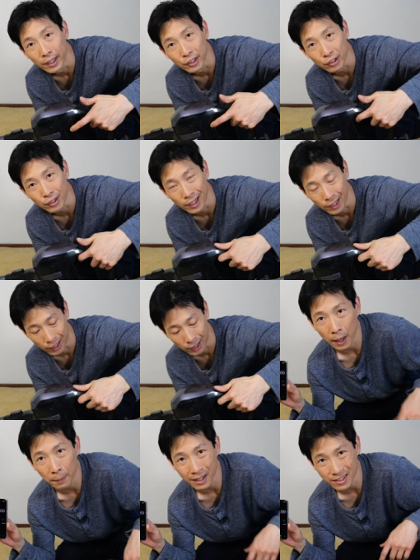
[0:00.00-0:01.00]
It just cut
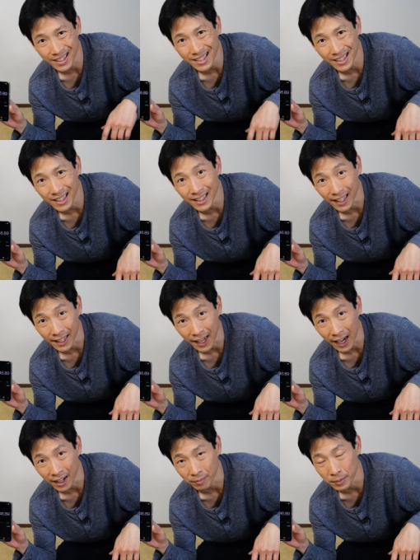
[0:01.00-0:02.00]
off about sixteen and a half